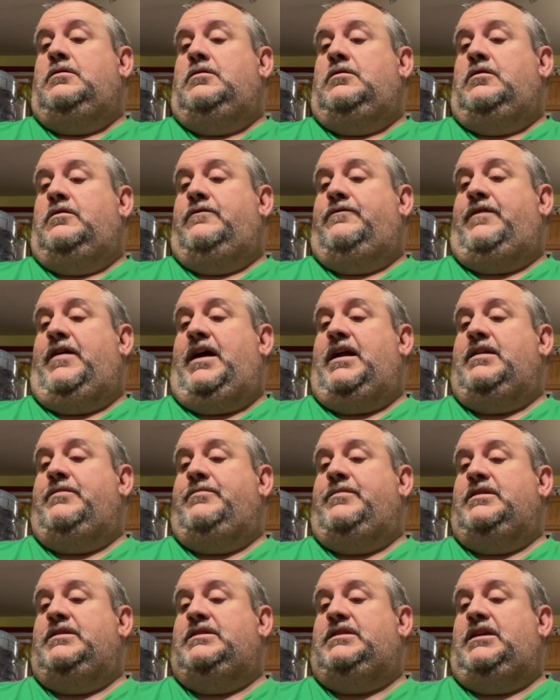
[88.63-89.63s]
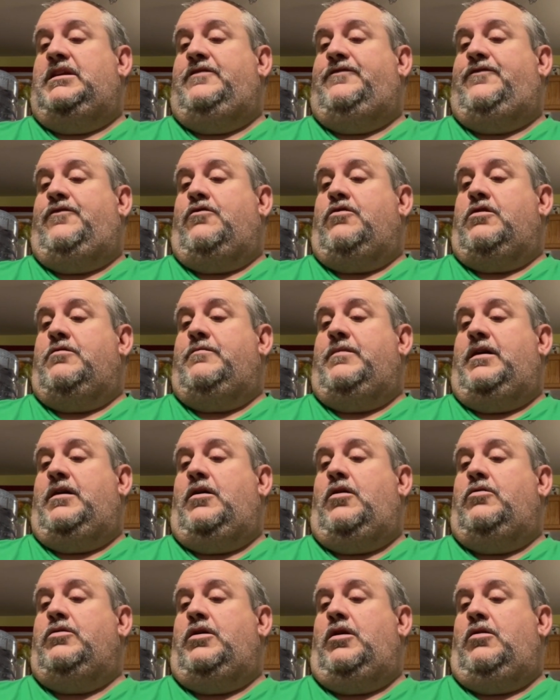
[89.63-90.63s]
Vitamin D,
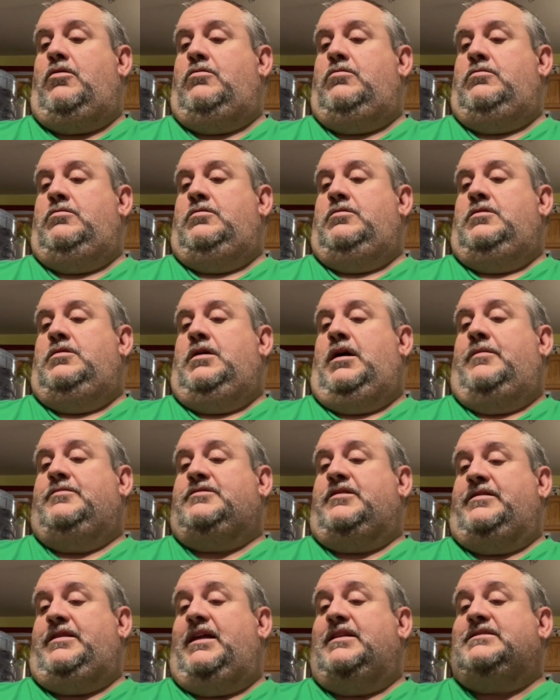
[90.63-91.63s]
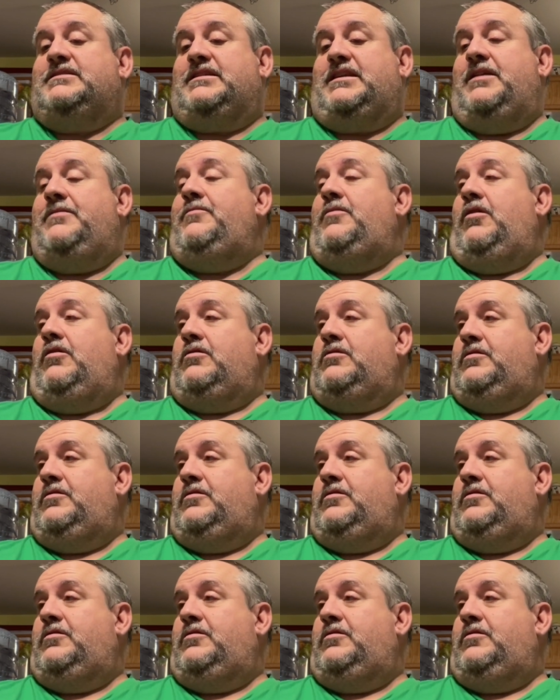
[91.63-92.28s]
oh no, I'm sorry, that's skim milk.